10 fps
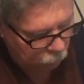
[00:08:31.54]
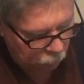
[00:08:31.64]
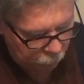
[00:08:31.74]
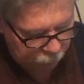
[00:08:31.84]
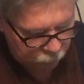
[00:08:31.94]
when
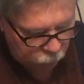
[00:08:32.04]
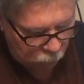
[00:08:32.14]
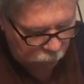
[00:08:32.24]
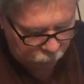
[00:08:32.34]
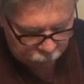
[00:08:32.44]
you reach
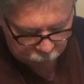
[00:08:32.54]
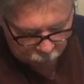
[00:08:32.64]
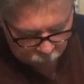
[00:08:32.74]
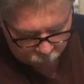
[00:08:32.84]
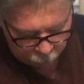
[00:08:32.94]
12, you start
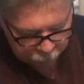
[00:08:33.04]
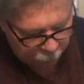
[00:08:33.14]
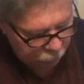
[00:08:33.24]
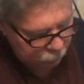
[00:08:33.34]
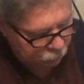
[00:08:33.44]
over, which
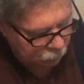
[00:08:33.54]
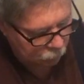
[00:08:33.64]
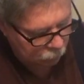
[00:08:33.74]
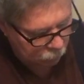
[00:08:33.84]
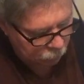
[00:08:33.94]
I just showed you.